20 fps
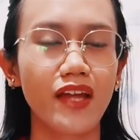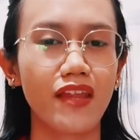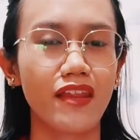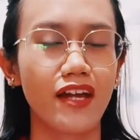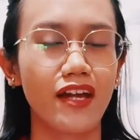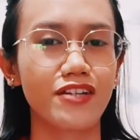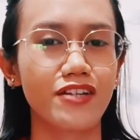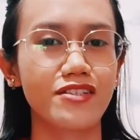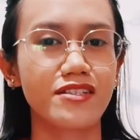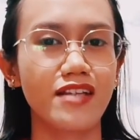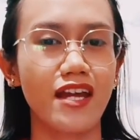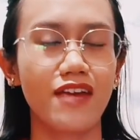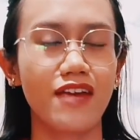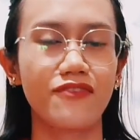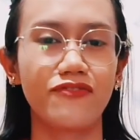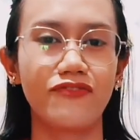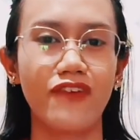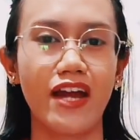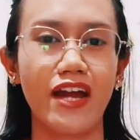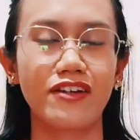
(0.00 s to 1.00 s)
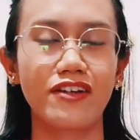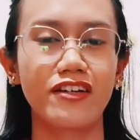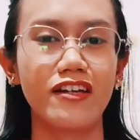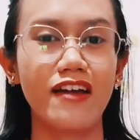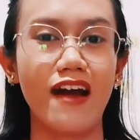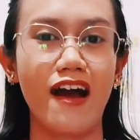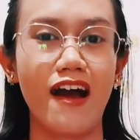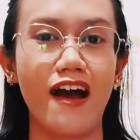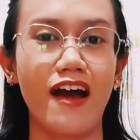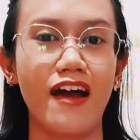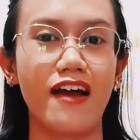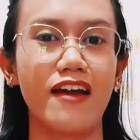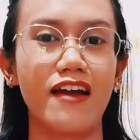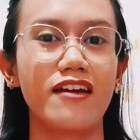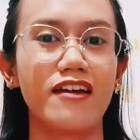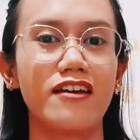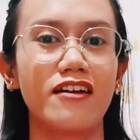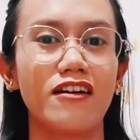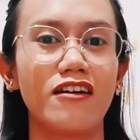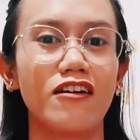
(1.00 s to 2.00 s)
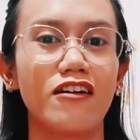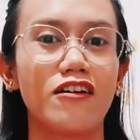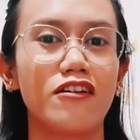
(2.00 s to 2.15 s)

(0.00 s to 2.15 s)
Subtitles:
There's a very high